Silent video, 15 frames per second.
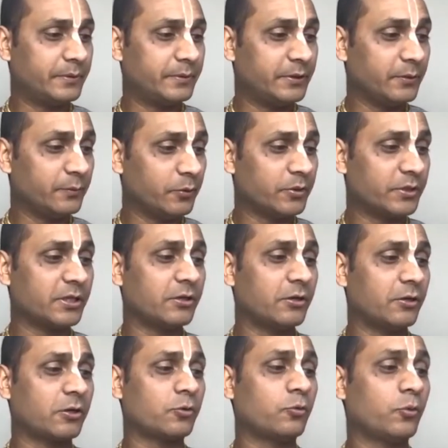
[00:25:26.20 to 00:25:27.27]
devotee
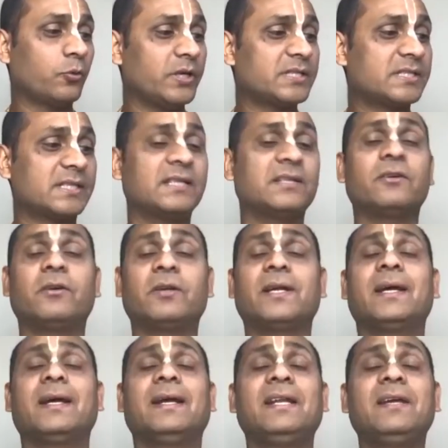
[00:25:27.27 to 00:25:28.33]
or who is in on an
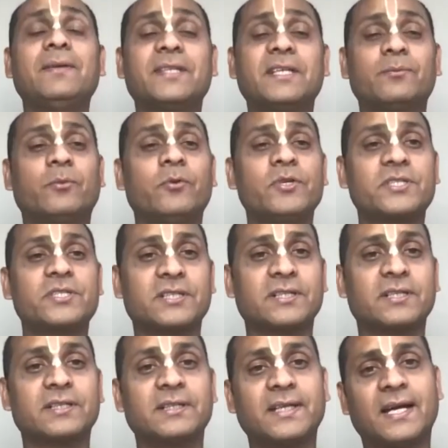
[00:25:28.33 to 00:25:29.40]
elevated
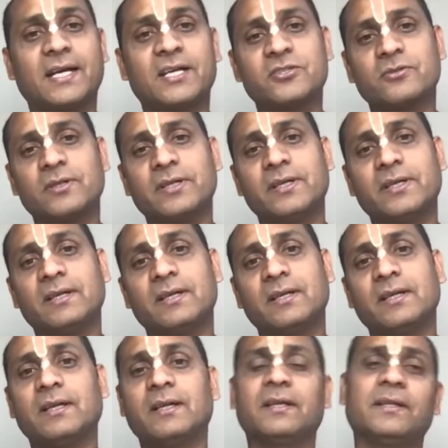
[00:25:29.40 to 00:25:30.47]
position, they actually
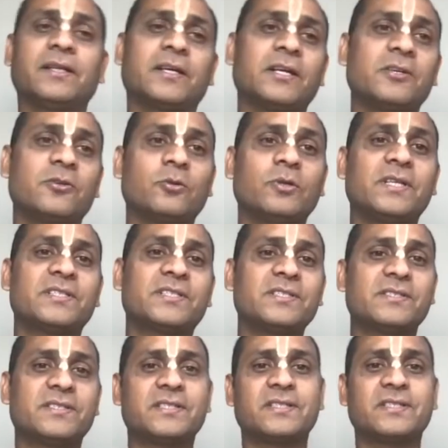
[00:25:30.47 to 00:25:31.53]
they control their
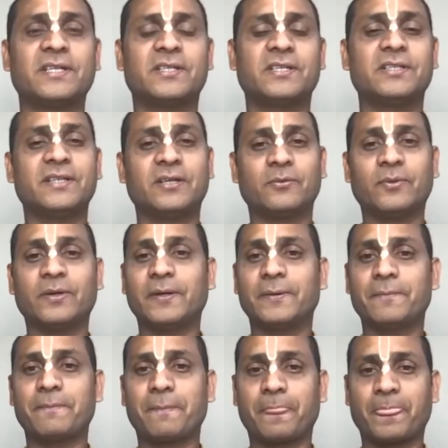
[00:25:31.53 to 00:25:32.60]
senses in that way.
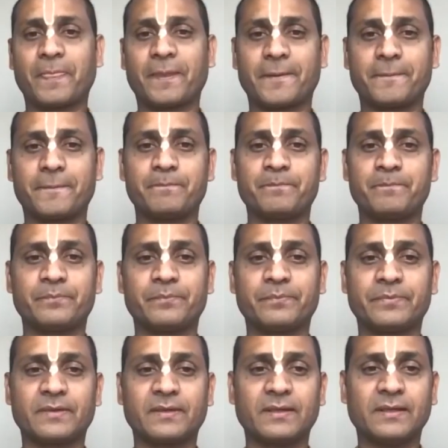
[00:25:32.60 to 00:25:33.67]

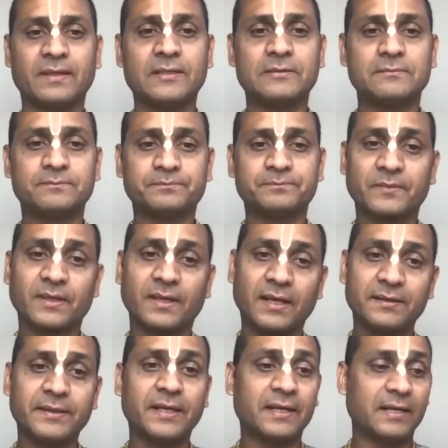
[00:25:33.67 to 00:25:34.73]
Okay.
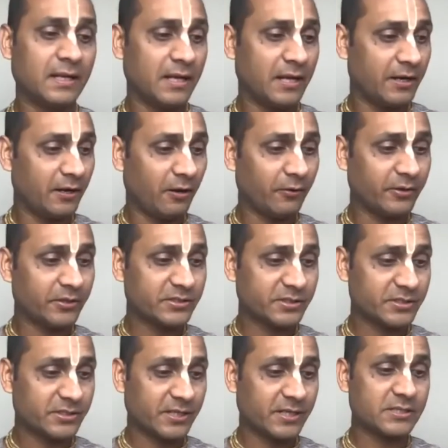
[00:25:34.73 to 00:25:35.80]
And then now
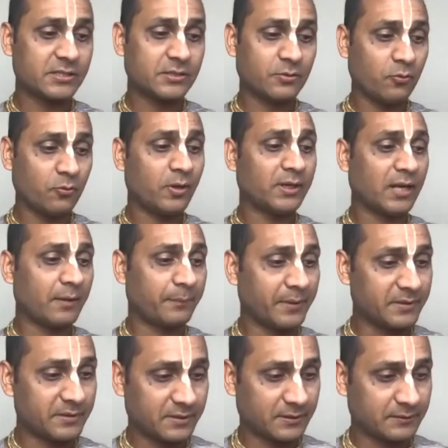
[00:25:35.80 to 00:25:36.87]
Krishna says, what
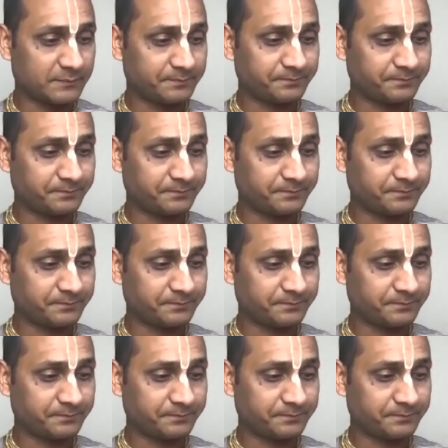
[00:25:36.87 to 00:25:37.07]
happens?